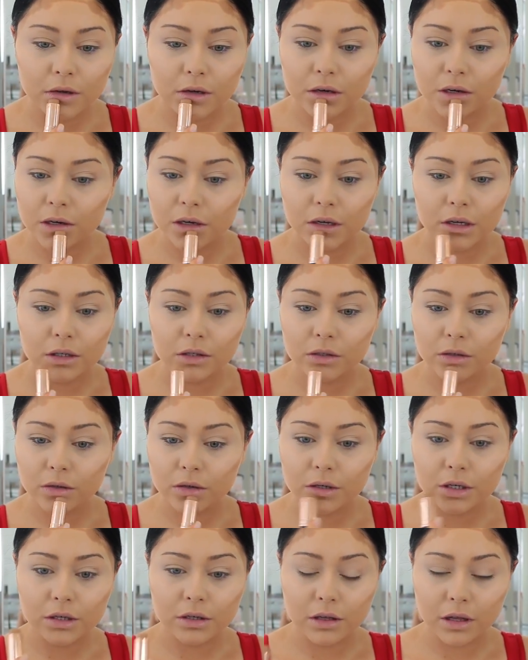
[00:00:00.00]
and
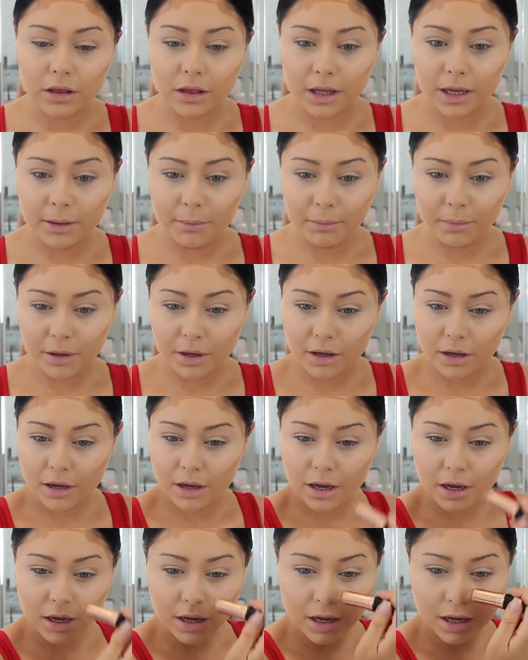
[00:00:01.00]
also under the lip
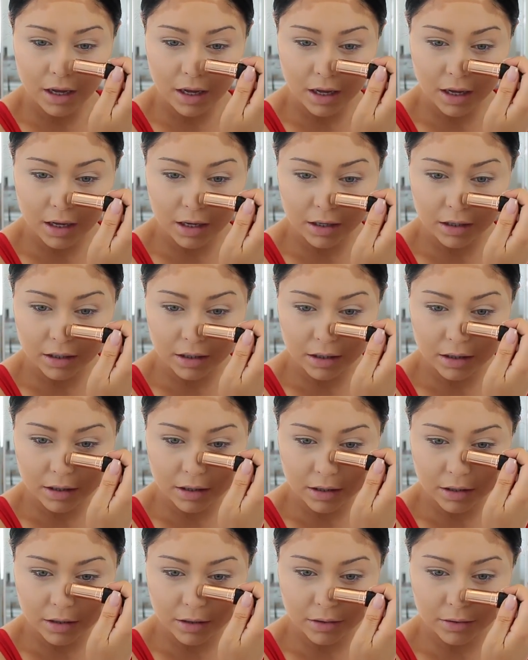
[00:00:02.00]
and
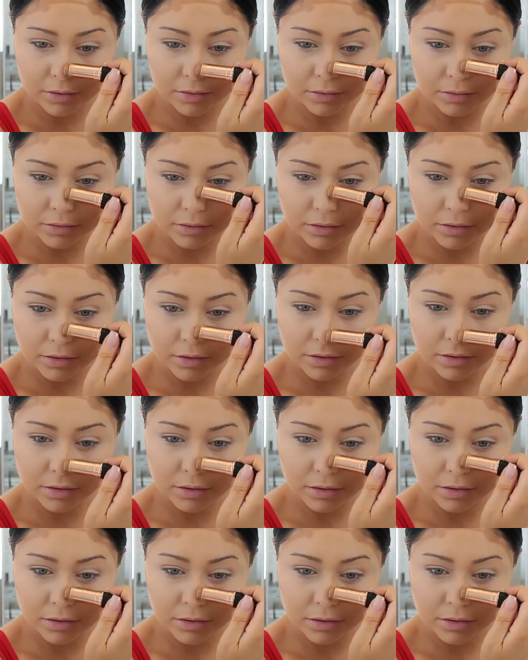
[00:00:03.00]
the nose.